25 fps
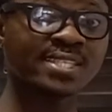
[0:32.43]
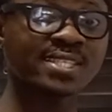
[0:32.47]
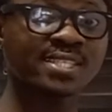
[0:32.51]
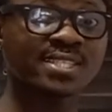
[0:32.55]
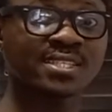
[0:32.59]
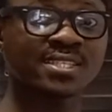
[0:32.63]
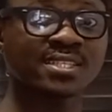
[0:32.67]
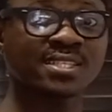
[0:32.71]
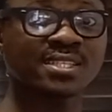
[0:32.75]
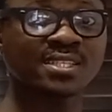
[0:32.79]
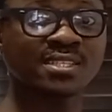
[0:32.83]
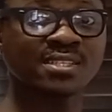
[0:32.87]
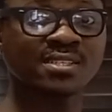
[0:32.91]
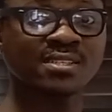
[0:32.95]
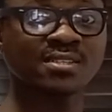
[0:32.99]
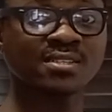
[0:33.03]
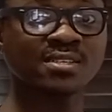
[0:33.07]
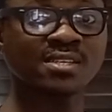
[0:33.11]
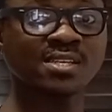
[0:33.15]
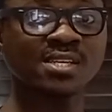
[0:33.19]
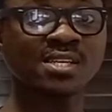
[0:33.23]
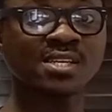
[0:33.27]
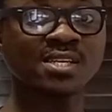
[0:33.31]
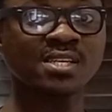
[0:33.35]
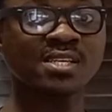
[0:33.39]
16
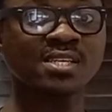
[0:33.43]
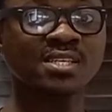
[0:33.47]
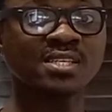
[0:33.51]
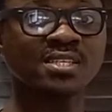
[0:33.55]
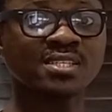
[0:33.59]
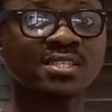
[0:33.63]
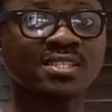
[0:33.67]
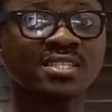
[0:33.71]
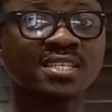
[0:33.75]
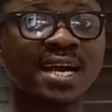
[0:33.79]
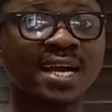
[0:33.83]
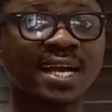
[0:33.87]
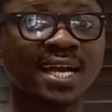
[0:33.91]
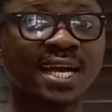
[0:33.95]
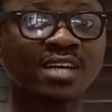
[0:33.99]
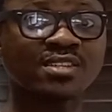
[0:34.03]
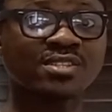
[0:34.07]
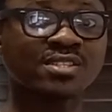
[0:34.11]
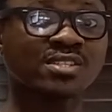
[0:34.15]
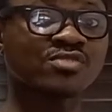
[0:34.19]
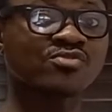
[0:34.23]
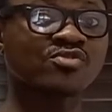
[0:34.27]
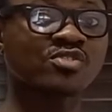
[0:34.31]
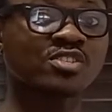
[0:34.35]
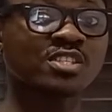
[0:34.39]
is the
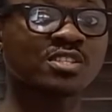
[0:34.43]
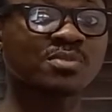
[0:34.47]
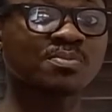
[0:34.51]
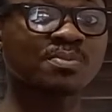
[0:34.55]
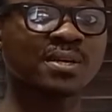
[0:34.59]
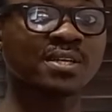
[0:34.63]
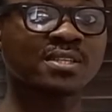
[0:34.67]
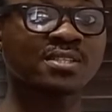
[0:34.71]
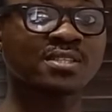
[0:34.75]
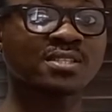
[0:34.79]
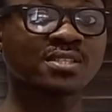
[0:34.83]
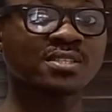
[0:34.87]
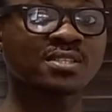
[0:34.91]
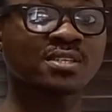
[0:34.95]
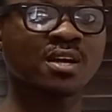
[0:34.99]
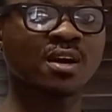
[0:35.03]
accounting treatment